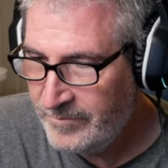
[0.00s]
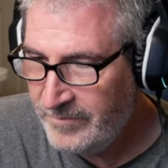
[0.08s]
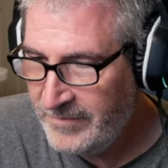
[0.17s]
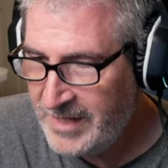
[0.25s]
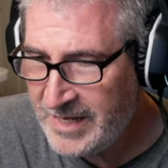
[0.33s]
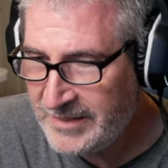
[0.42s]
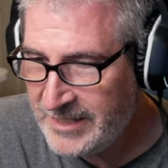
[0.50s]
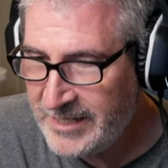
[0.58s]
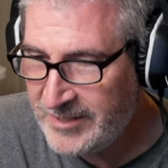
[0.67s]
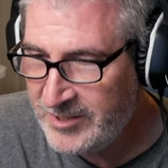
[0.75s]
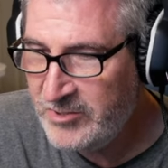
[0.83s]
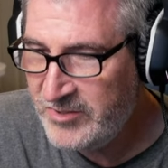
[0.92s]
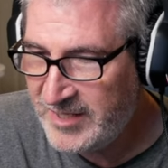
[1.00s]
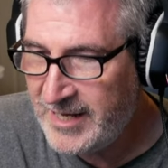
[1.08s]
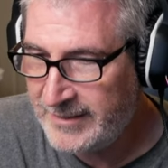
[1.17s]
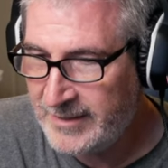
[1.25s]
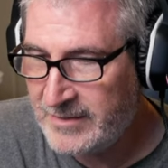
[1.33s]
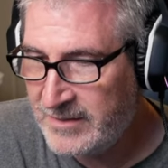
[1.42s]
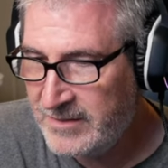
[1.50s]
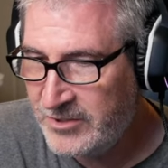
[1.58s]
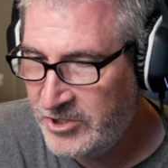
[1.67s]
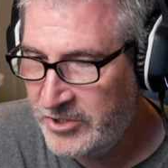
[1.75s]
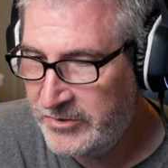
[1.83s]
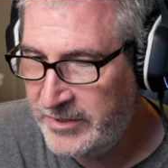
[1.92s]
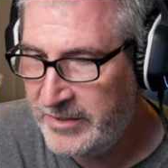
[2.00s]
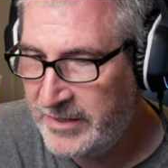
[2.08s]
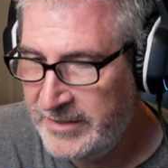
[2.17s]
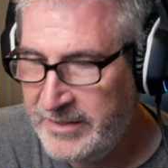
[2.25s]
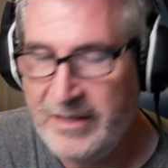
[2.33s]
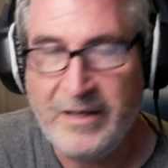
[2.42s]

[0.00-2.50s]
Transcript: Yeah, it takes 2 seconds to show your ID.